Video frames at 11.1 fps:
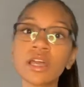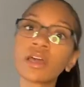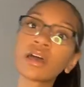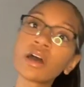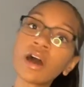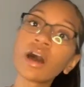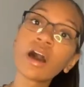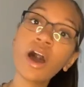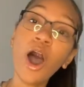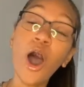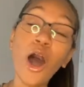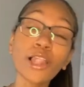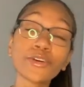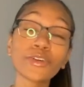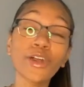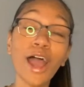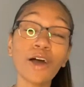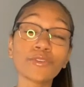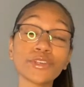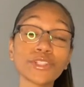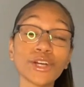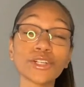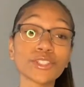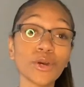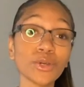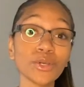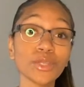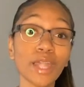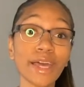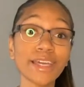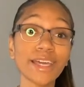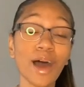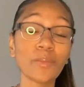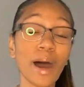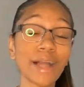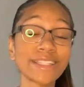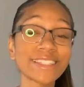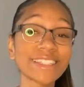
all of her outfits are so cute. Like, I'm honestly